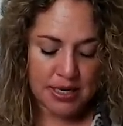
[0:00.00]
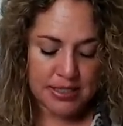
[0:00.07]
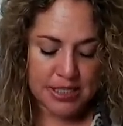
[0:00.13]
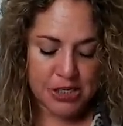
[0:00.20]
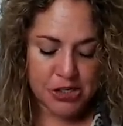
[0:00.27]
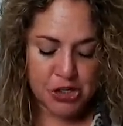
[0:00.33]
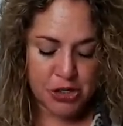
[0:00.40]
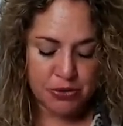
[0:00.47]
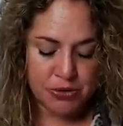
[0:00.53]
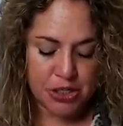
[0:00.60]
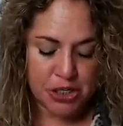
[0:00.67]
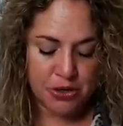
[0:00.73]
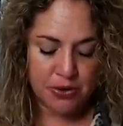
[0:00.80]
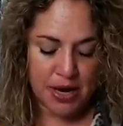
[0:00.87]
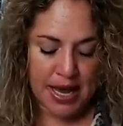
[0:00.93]
Did you
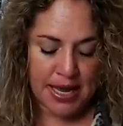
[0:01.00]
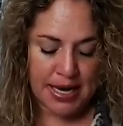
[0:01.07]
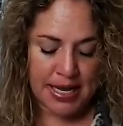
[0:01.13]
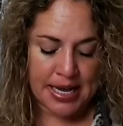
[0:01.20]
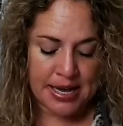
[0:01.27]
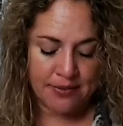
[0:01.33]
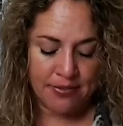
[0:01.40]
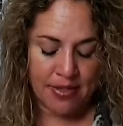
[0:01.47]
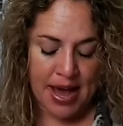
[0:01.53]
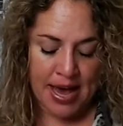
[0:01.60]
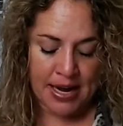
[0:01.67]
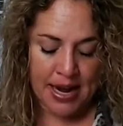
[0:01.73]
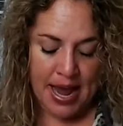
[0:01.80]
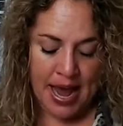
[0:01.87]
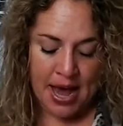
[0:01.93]
do any of
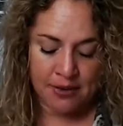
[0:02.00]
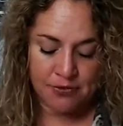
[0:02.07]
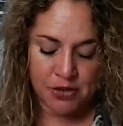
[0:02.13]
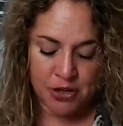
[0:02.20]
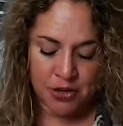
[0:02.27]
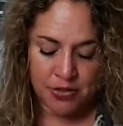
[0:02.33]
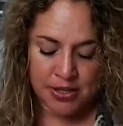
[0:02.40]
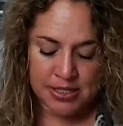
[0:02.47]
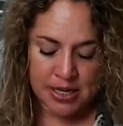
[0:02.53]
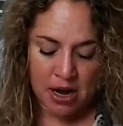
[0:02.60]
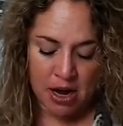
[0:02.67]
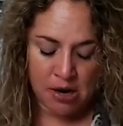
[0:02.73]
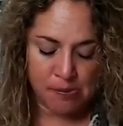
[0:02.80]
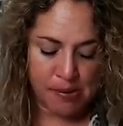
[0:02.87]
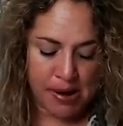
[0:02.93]
that after the
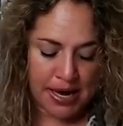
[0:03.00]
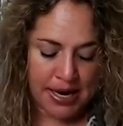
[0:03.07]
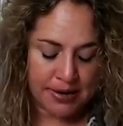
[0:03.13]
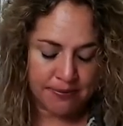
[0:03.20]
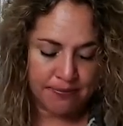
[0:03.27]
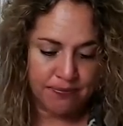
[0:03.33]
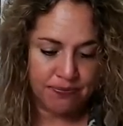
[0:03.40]
dog bite?